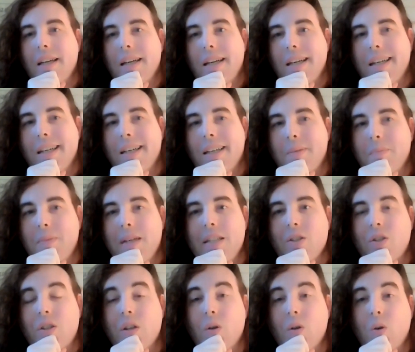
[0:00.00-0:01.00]

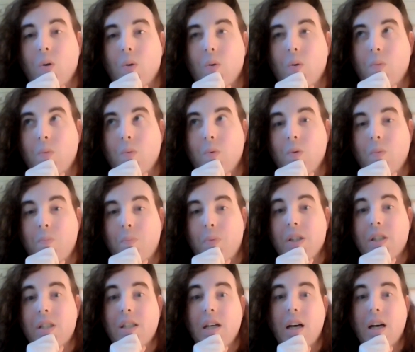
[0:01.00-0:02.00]
And so
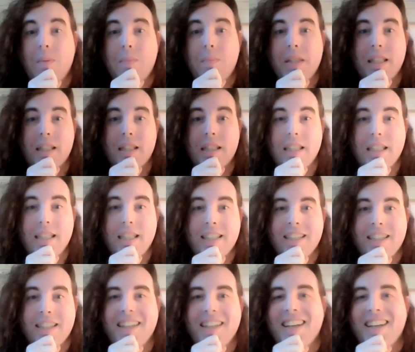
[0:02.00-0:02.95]
predominantly,